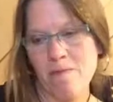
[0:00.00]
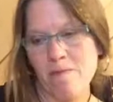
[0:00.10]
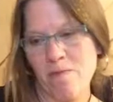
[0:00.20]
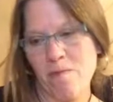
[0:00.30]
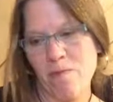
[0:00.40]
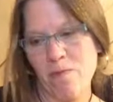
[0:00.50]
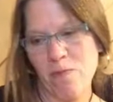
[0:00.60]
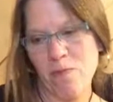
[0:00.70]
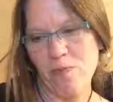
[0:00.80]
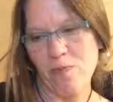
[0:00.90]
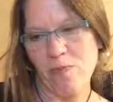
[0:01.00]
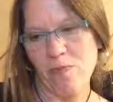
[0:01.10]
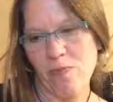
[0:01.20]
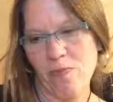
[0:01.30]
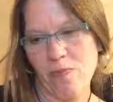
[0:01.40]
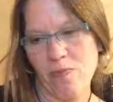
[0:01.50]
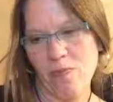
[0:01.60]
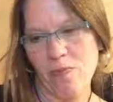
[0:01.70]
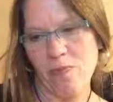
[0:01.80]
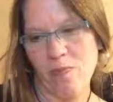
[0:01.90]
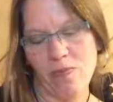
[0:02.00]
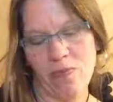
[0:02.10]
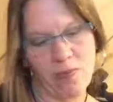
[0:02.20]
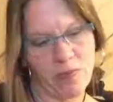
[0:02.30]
[no speech]